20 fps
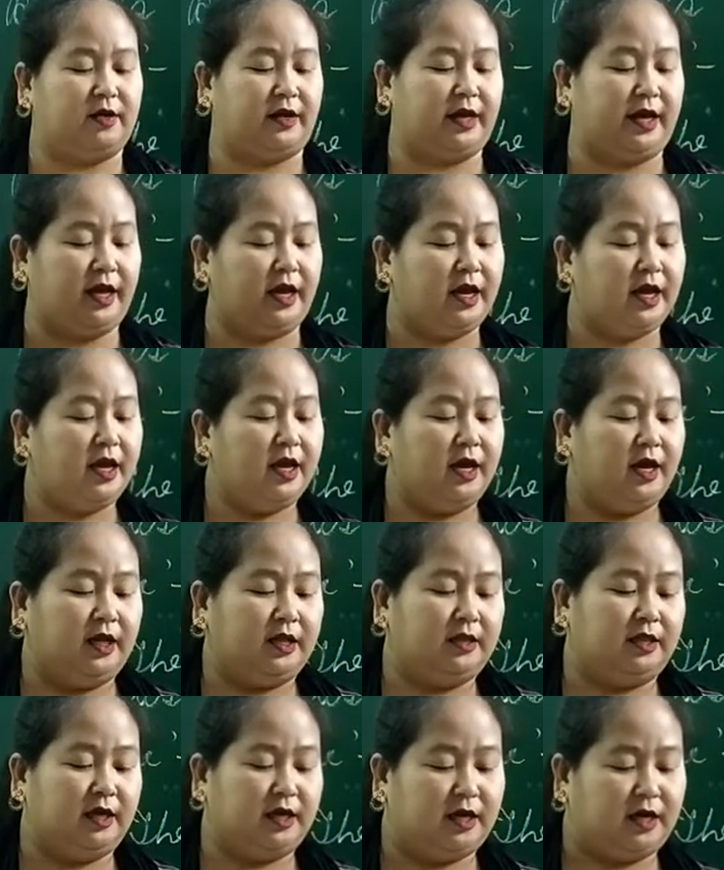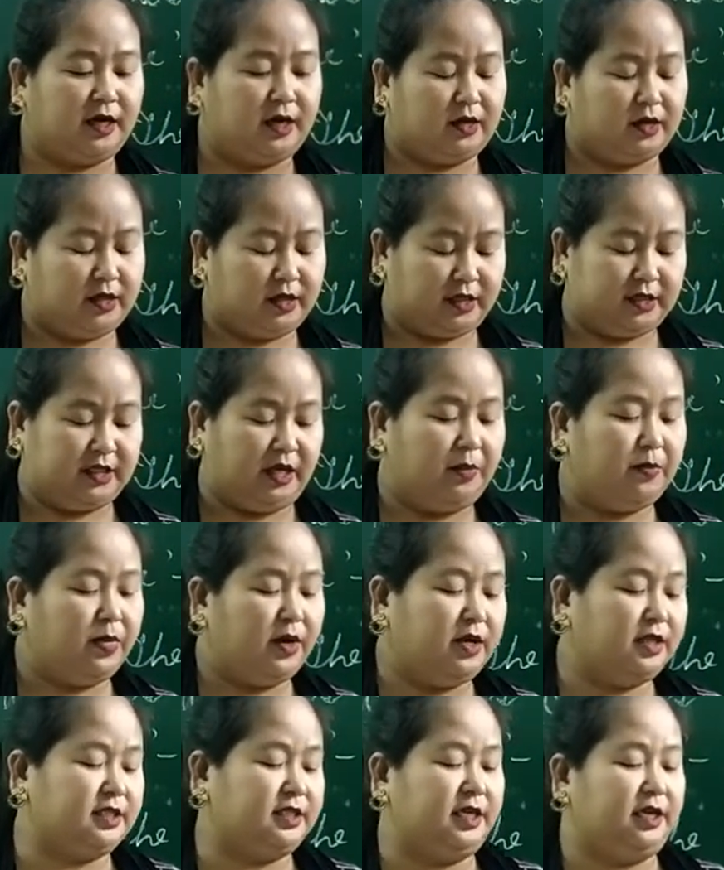Okay, the
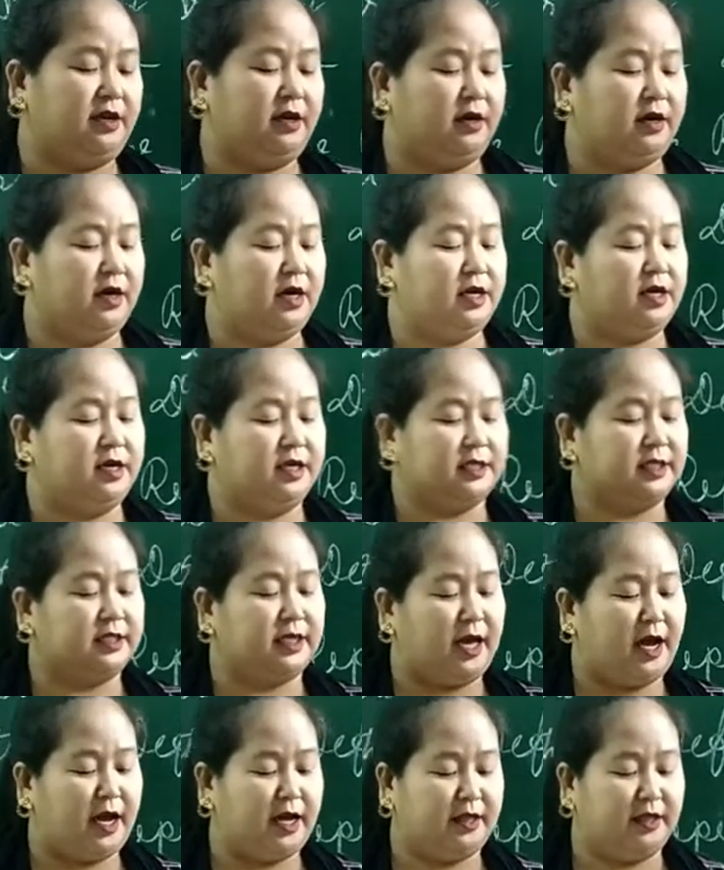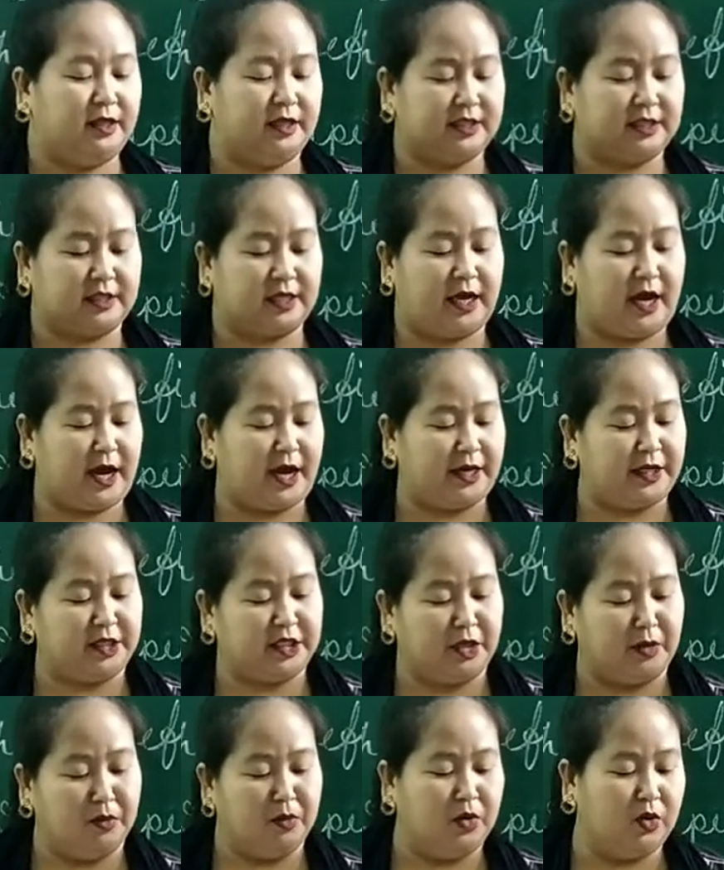examples: the earth, the sun, the sky,
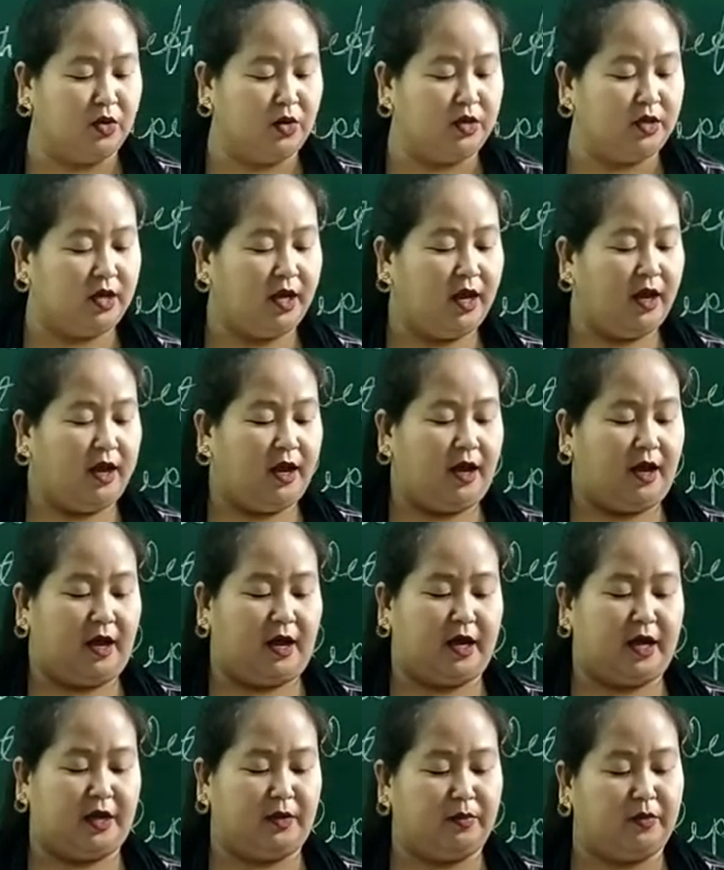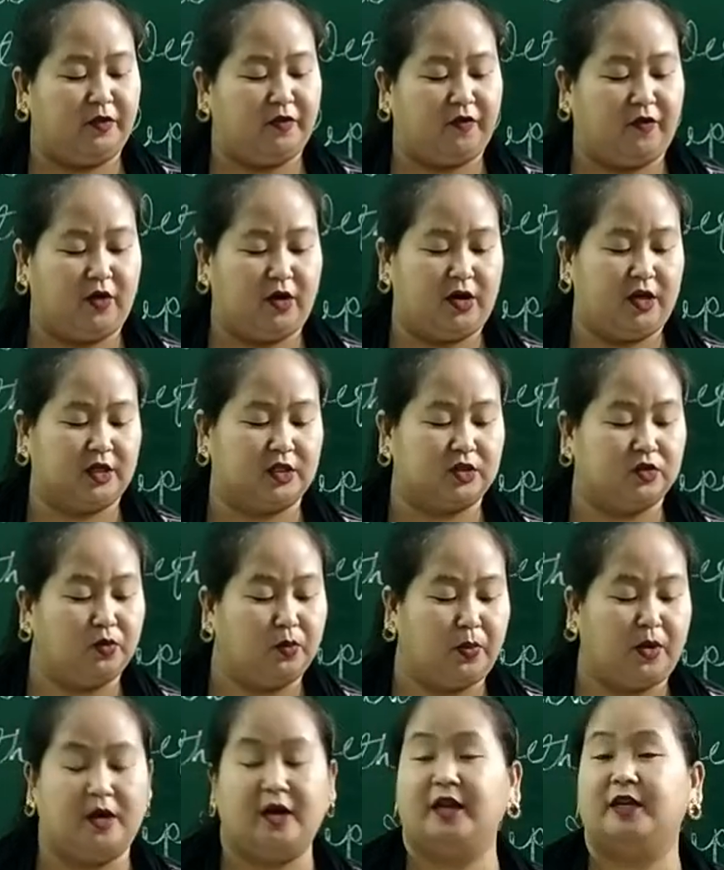the moon, and before the
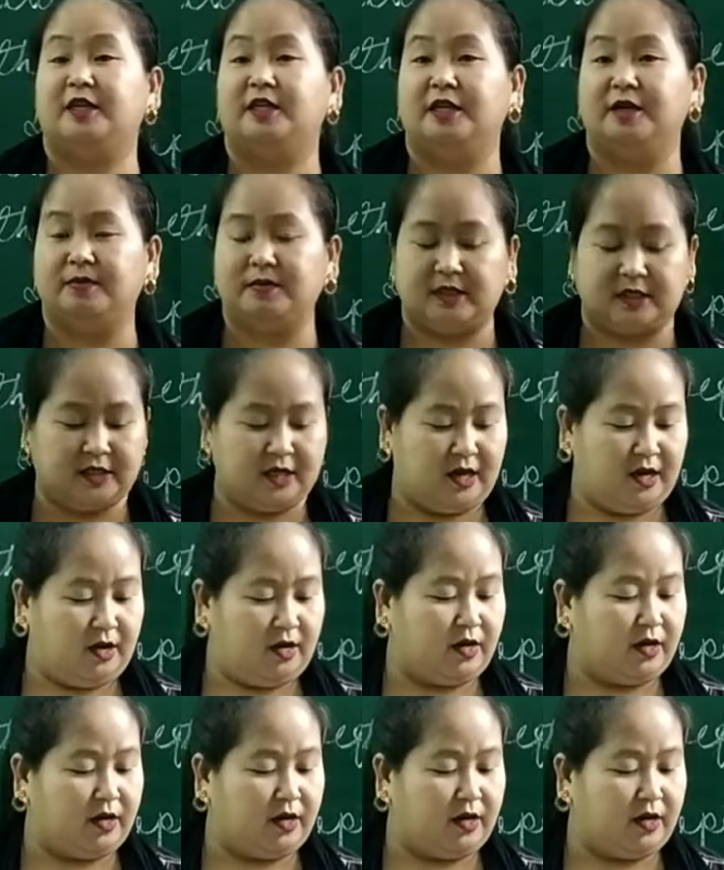superlatives.